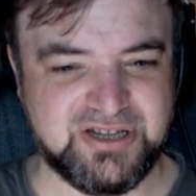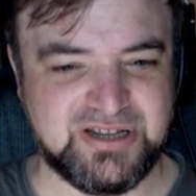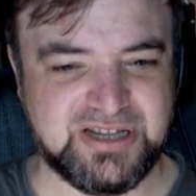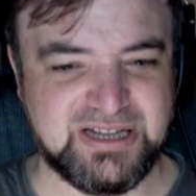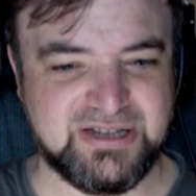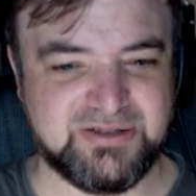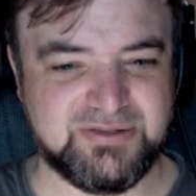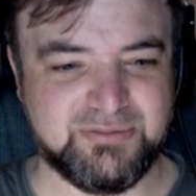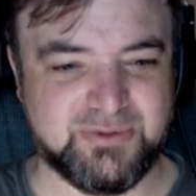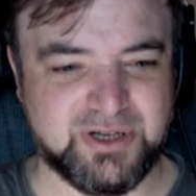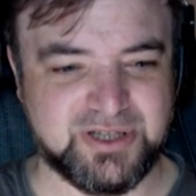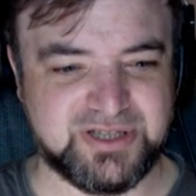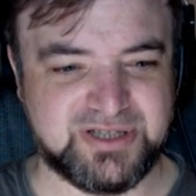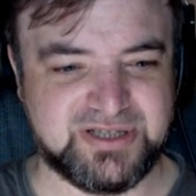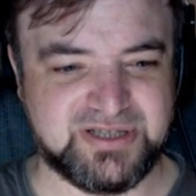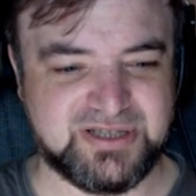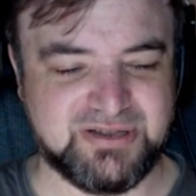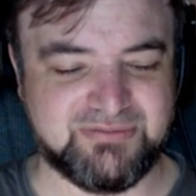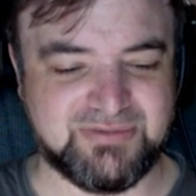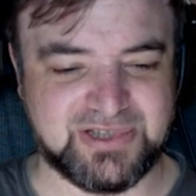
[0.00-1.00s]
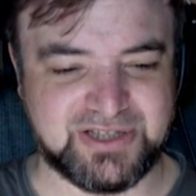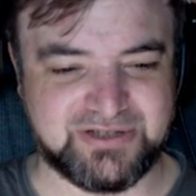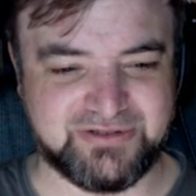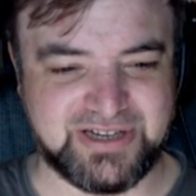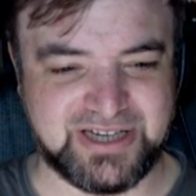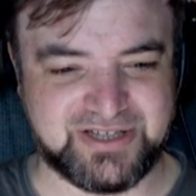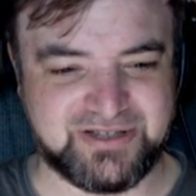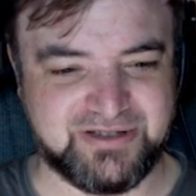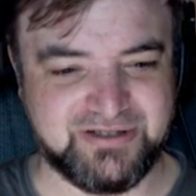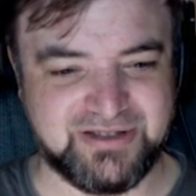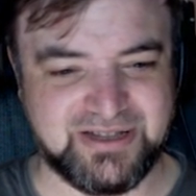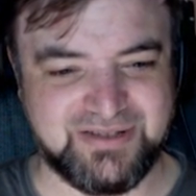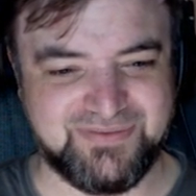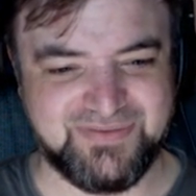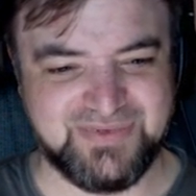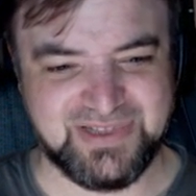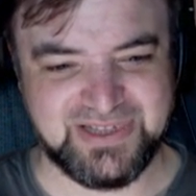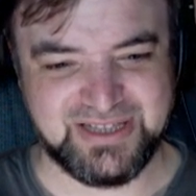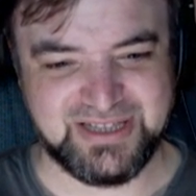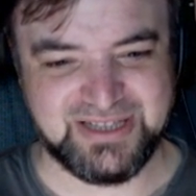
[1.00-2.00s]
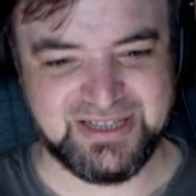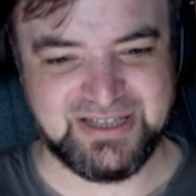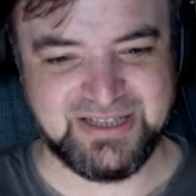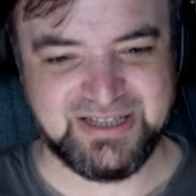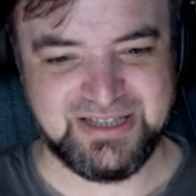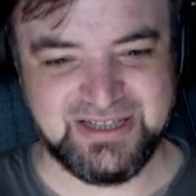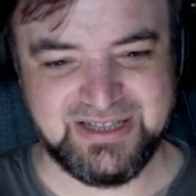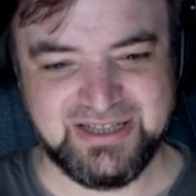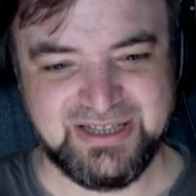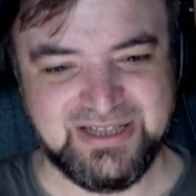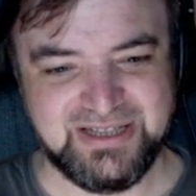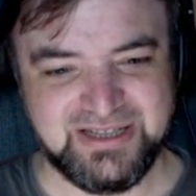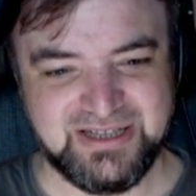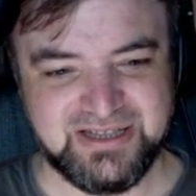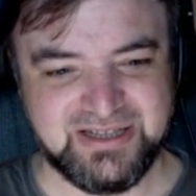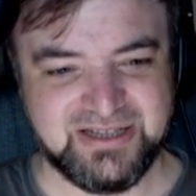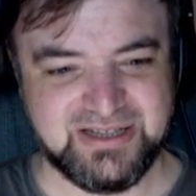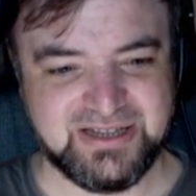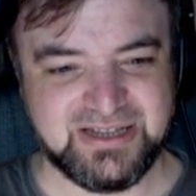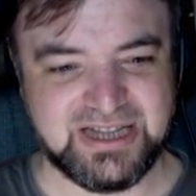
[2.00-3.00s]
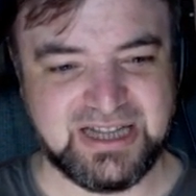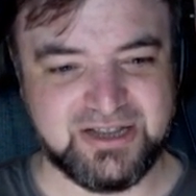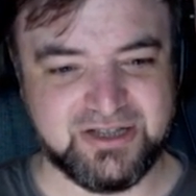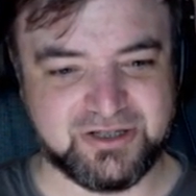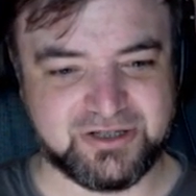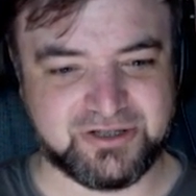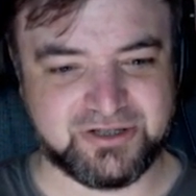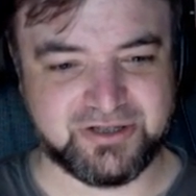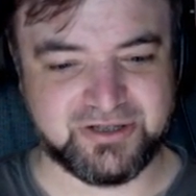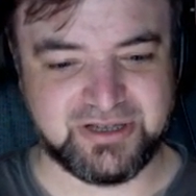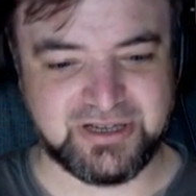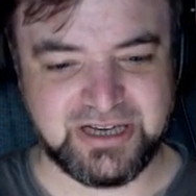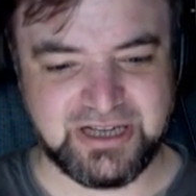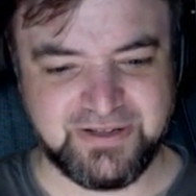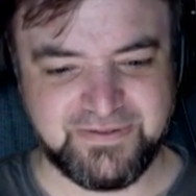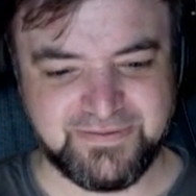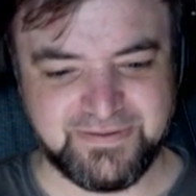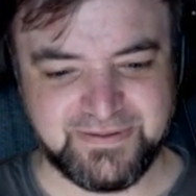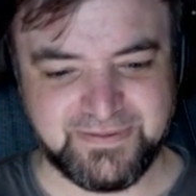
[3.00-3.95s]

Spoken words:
they'd want someone to rescue them. That looks good enough.